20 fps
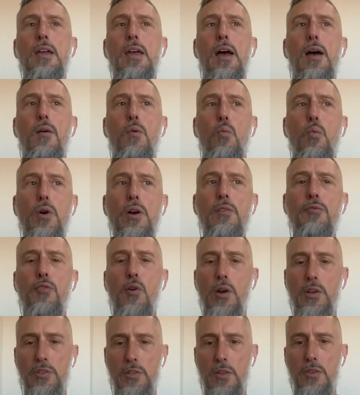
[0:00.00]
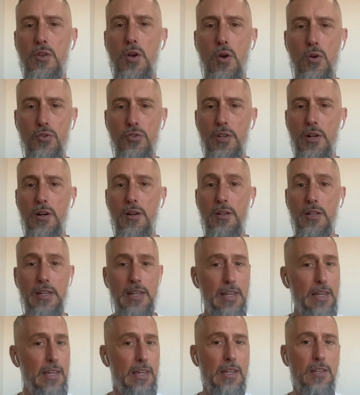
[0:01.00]
uh, we're focused on those that are
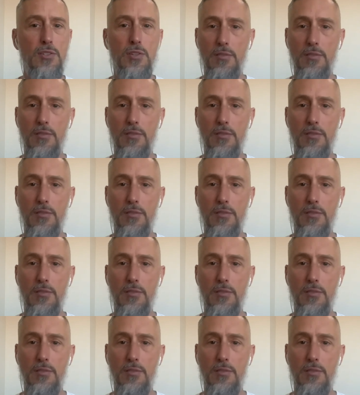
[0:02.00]
key,